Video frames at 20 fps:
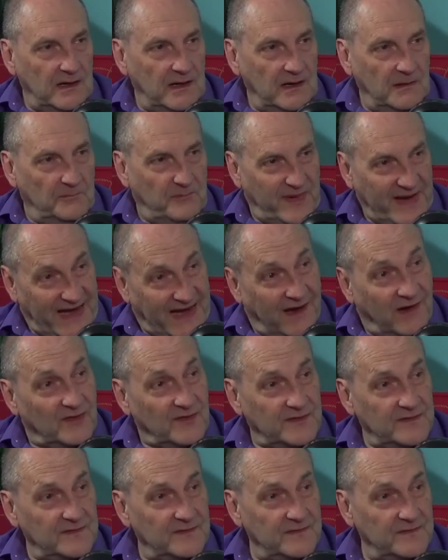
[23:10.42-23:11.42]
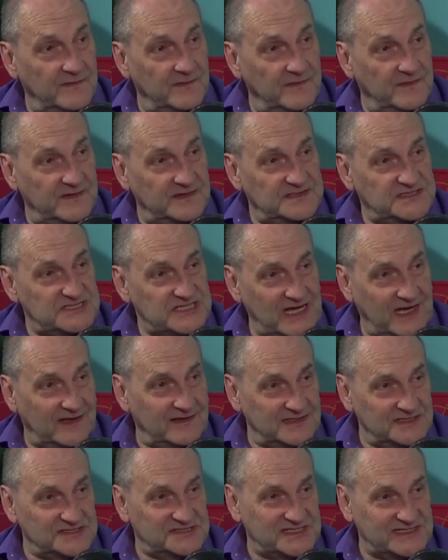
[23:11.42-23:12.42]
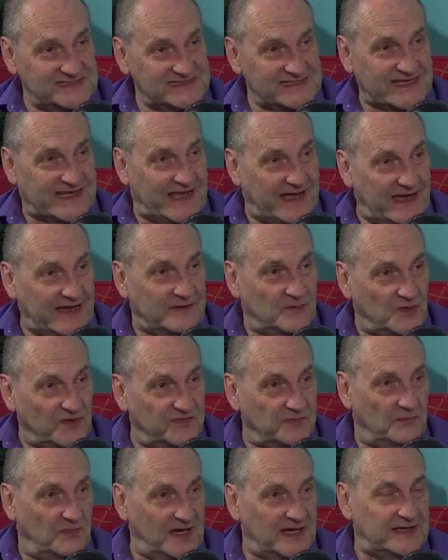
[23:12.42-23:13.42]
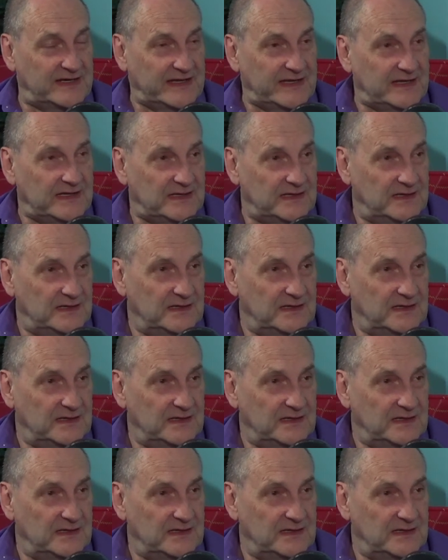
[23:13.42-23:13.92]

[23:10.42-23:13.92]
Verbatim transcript: about the challenges he had with money.